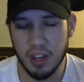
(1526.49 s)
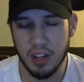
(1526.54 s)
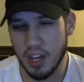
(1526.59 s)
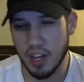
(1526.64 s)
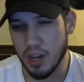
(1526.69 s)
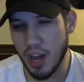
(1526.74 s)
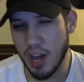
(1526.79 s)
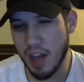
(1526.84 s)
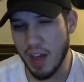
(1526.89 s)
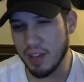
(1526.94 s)
and
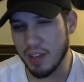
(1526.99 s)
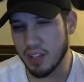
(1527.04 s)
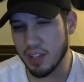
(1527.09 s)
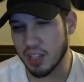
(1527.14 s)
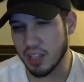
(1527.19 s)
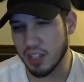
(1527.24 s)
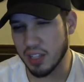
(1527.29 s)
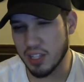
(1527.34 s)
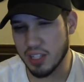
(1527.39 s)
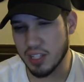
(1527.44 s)
they're having
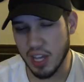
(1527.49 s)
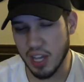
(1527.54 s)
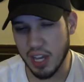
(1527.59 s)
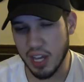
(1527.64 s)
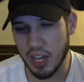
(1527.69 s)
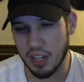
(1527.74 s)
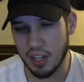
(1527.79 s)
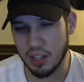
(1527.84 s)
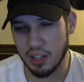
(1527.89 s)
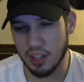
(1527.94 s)
like this
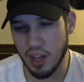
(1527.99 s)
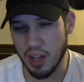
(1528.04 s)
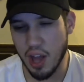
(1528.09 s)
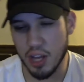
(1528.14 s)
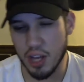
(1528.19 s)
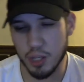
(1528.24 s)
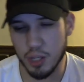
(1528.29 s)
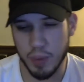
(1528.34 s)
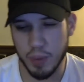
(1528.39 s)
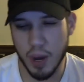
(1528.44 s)
like
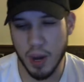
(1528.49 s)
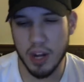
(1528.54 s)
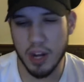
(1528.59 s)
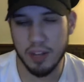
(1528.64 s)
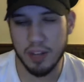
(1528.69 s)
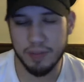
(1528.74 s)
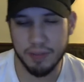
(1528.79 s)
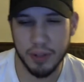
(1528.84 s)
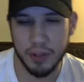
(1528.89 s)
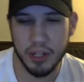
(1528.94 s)
launch party
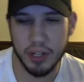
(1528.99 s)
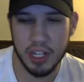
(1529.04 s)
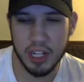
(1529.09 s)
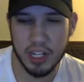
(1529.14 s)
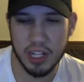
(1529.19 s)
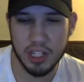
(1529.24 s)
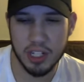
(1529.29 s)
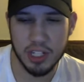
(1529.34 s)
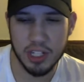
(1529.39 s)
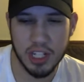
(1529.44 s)
for it
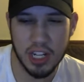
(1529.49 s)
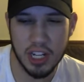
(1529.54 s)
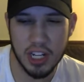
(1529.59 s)
and shit.